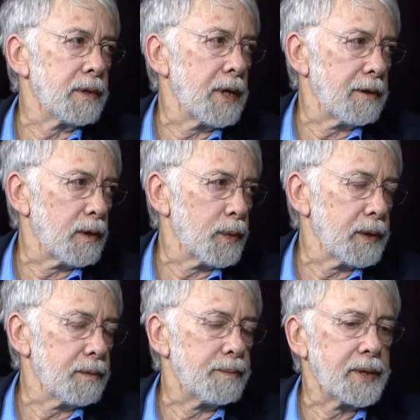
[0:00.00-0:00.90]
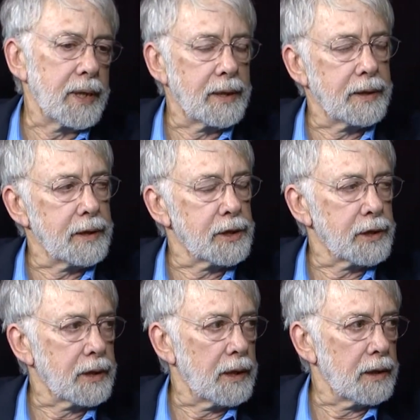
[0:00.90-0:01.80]
heroin, particularly to
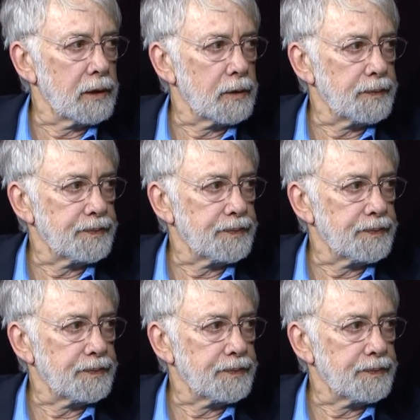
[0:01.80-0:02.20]
Chicago.